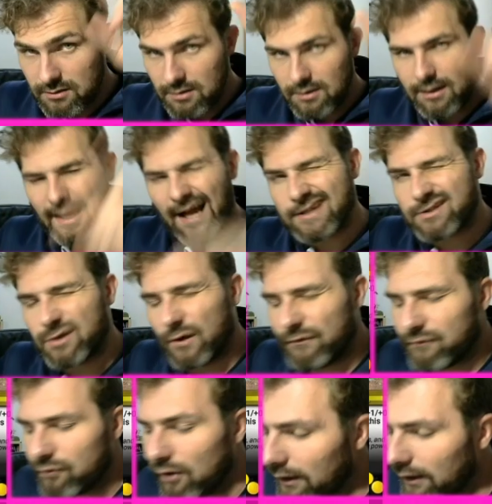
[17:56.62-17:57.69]
hats off
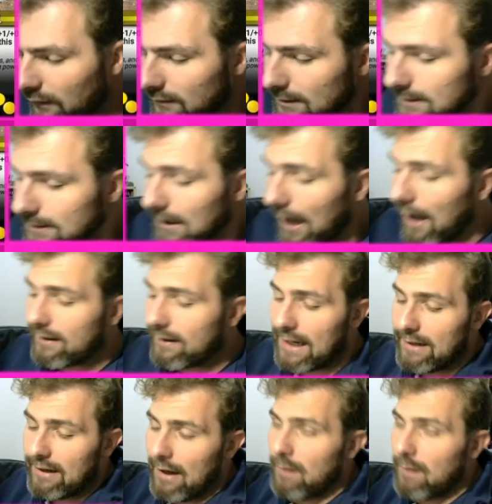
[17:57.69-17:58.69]
Rhino. Okay, now